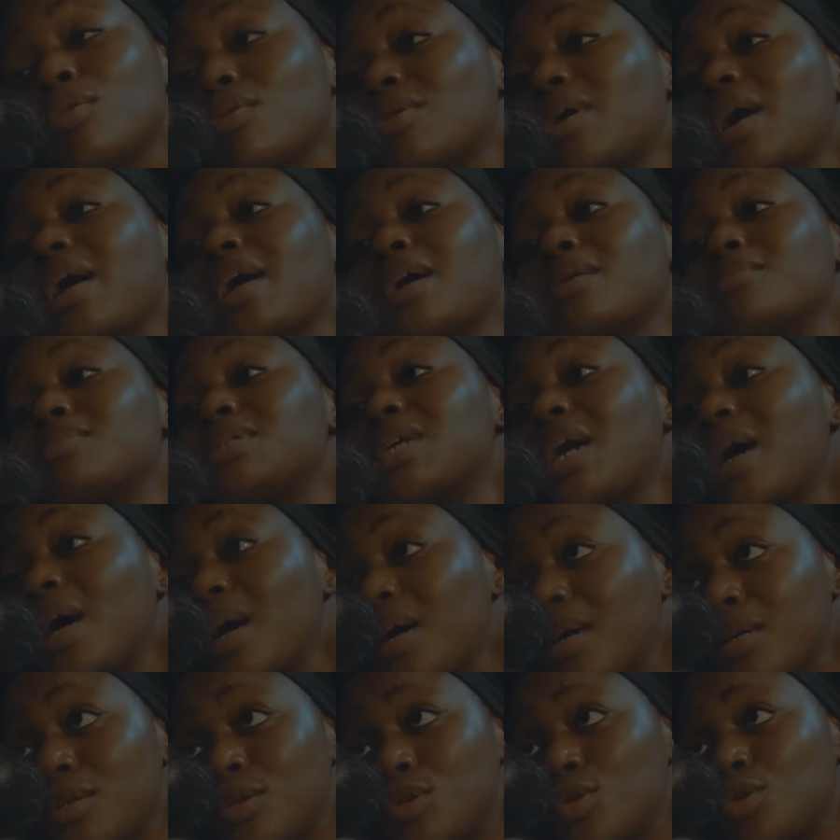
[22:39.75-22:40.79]
look, I am
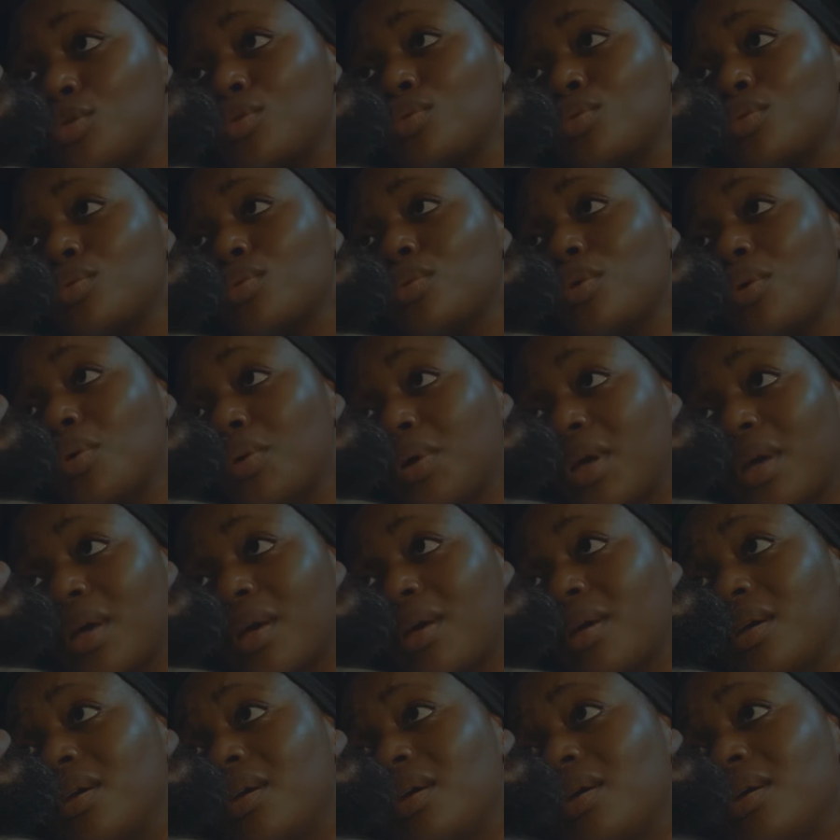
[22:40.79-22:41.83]
tired too,
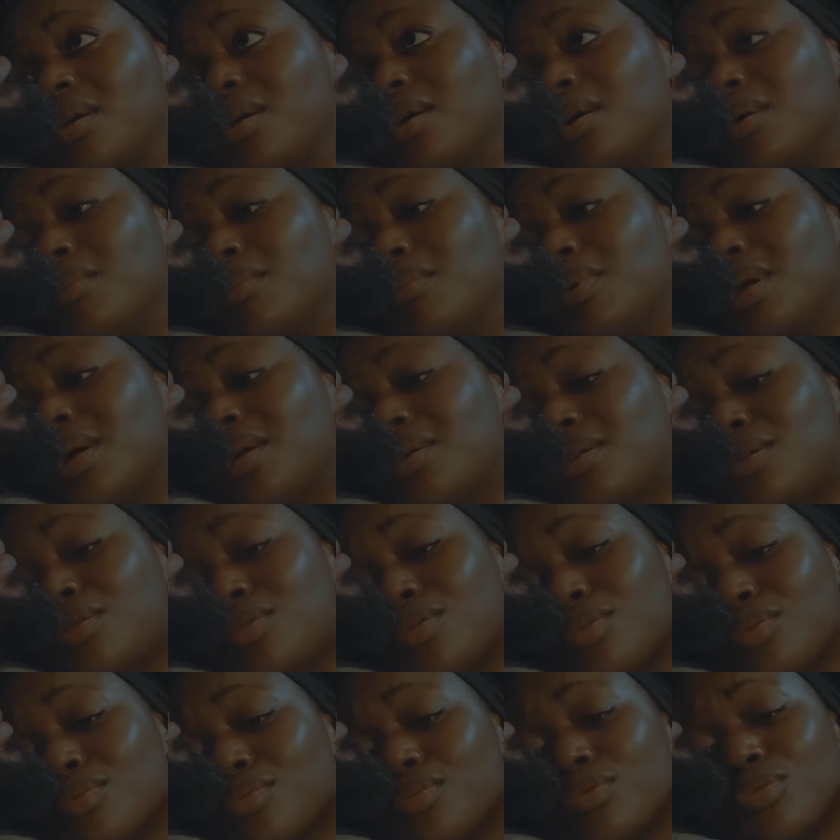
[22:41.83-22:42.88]
okay? But I need
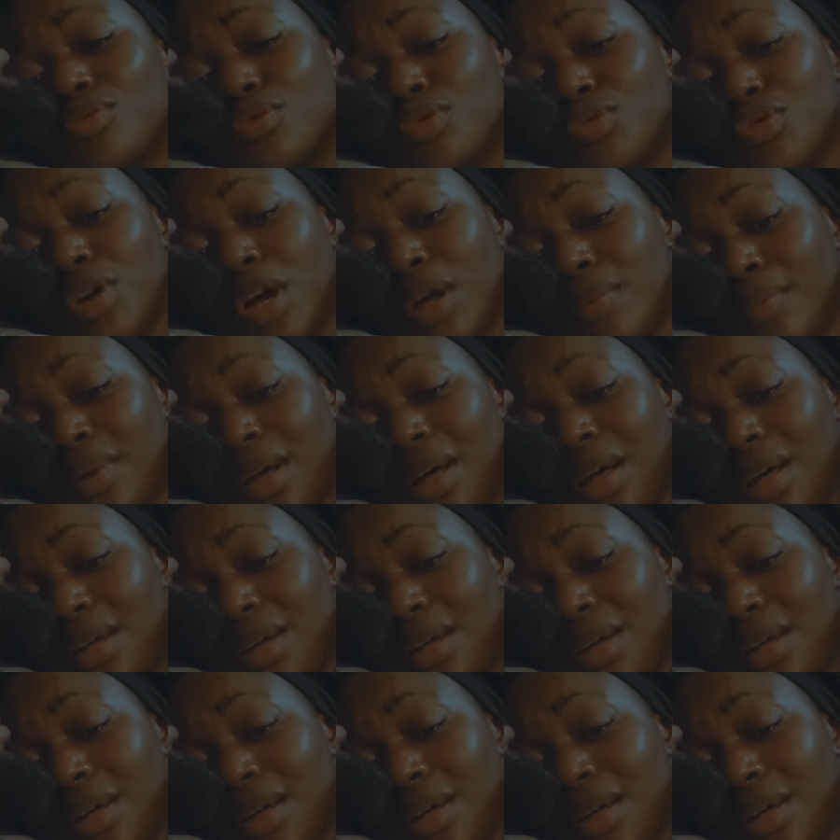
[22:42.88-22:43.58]
to try my